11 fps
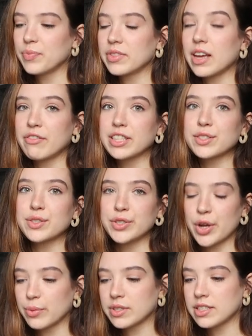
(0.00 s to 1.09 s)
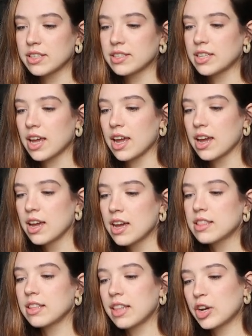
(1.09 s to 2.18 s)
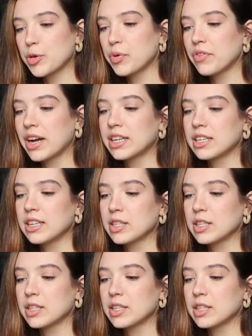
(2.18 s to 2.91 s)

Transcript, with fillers: The evidence notes say the letter provided